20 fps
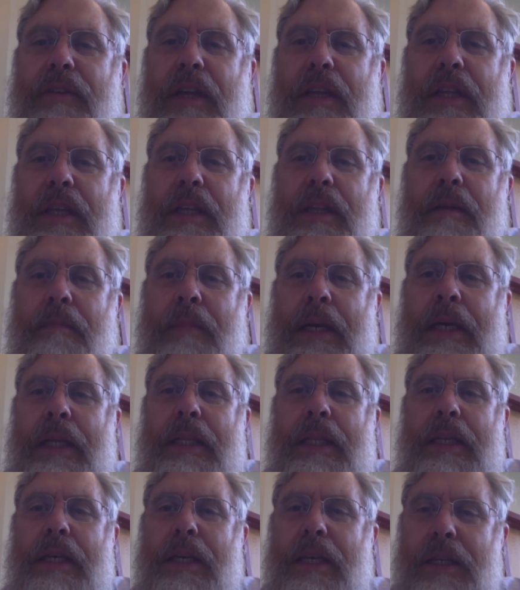I think the main
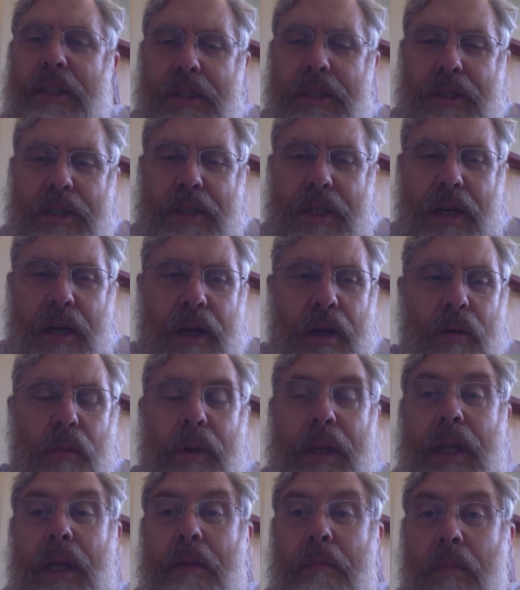thing is uh, we
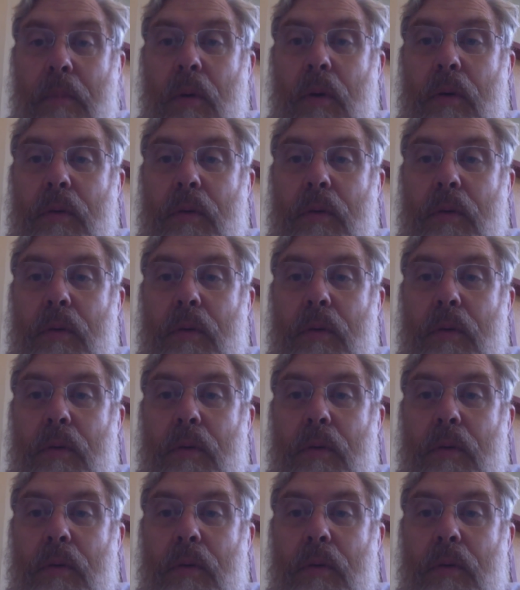need more